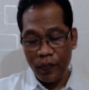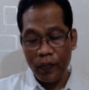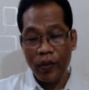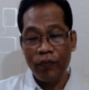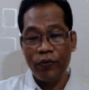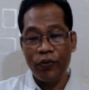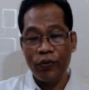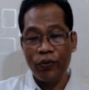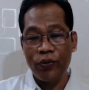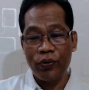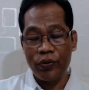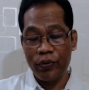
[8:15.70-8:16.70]
if
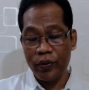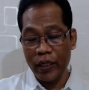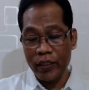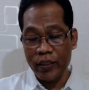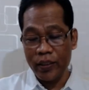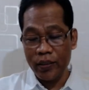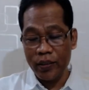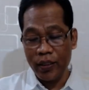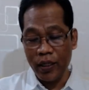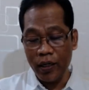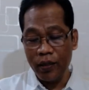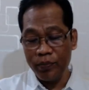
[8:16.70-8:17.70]
you can
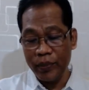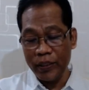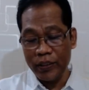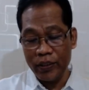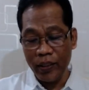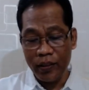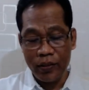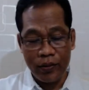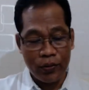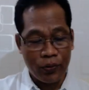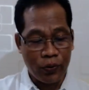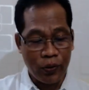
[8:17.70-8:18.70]
turn, please read.
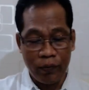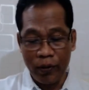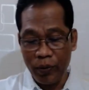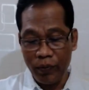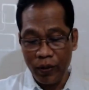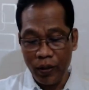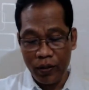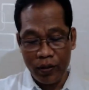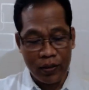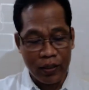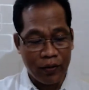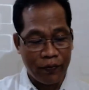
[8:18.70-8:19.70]
Whoever may be
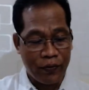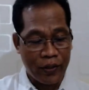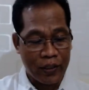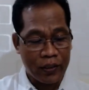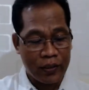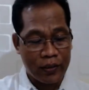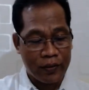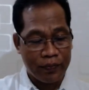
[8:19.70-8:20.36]
turn first.